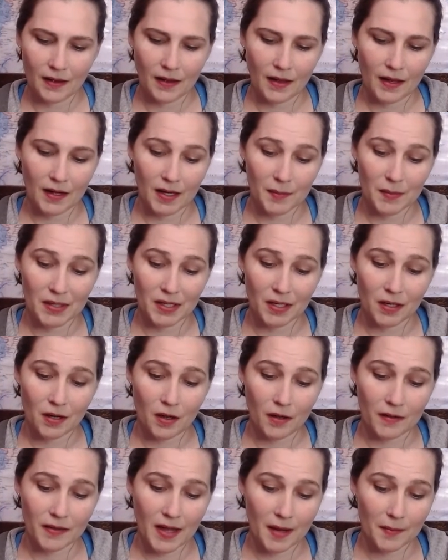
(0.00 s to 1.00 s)
And I'm going to
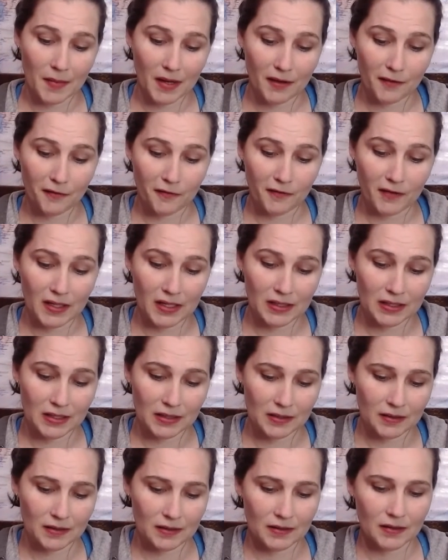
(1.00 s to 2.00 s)
call that my feet.
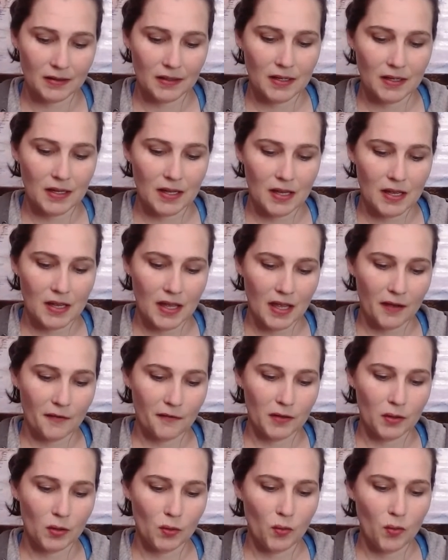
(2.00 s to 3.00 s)

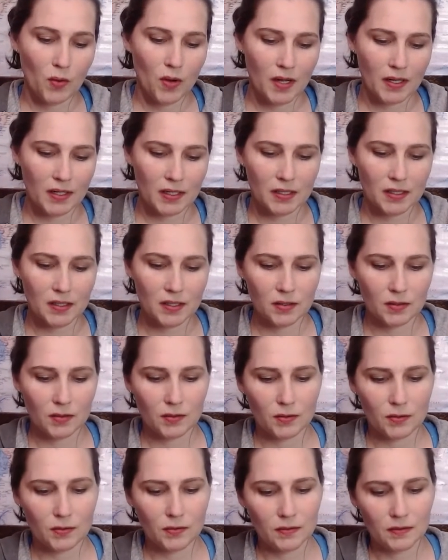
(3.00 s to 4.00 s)
If you wanted
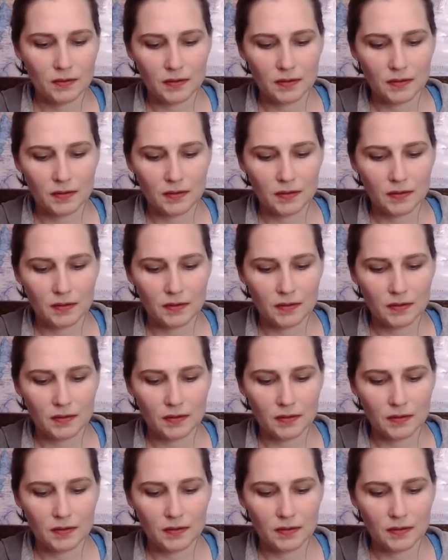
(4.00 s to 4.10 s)
to,